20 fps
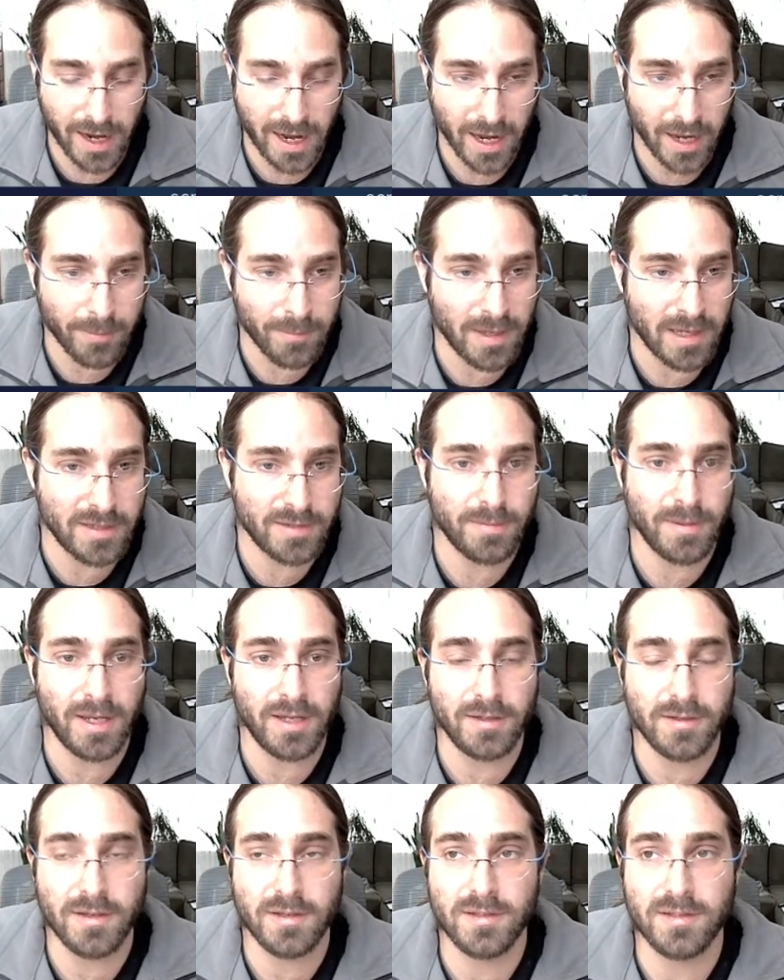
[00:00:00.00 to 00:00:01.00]
I may
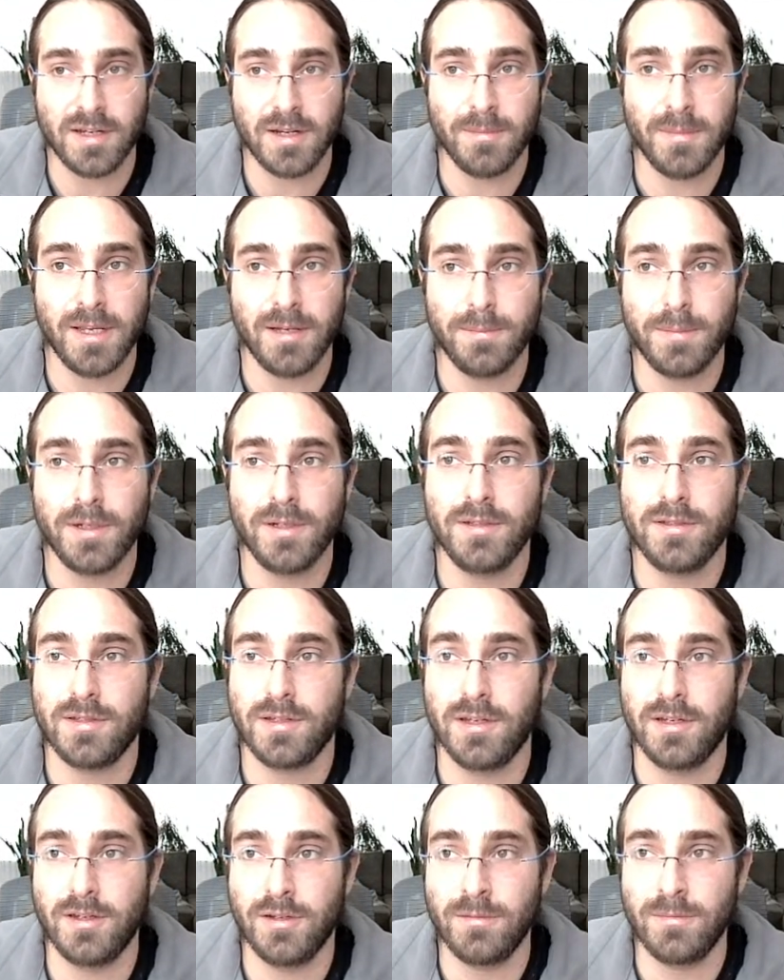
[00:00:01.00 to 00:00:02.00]
spend some
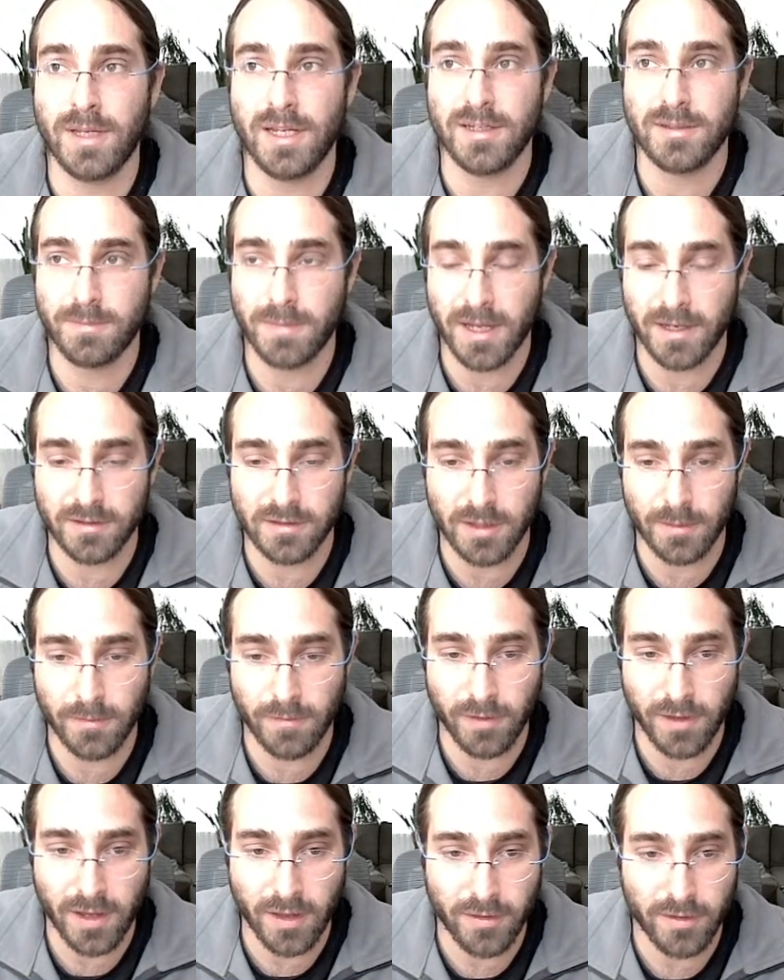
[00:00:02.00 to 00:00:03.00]
inputs and you may spend some
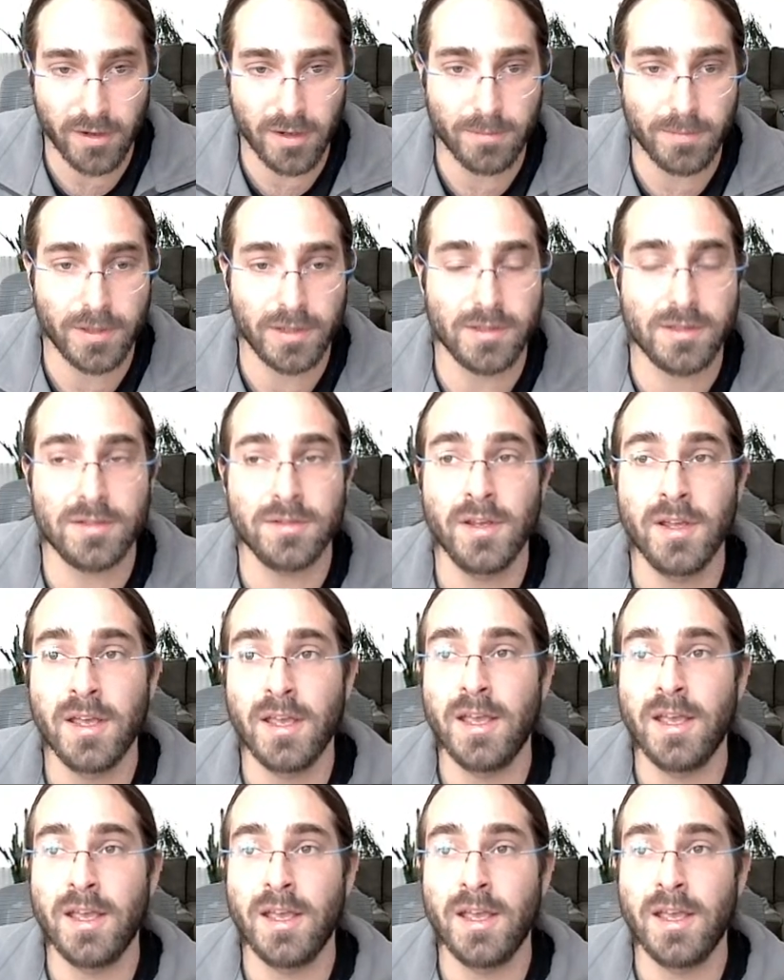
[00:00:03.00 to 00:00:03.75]
of the other inputs,